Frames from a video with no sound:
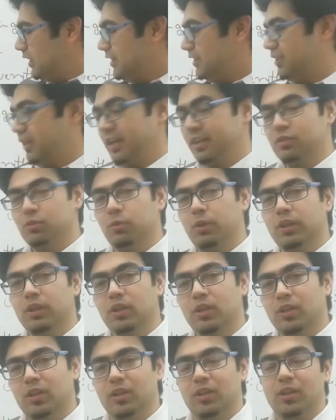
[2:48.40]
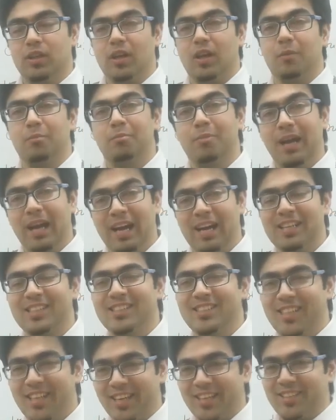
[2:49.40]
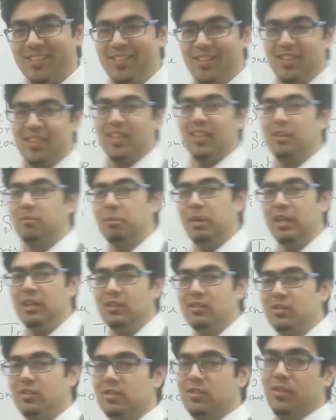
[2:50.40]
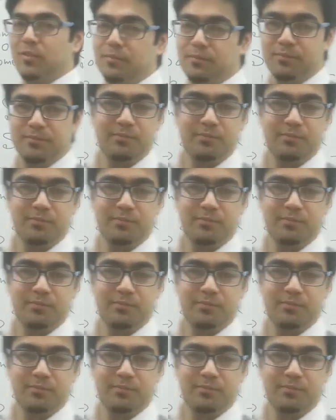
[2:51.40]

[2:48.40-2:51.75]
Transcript: Sixth one, a bad debt. It means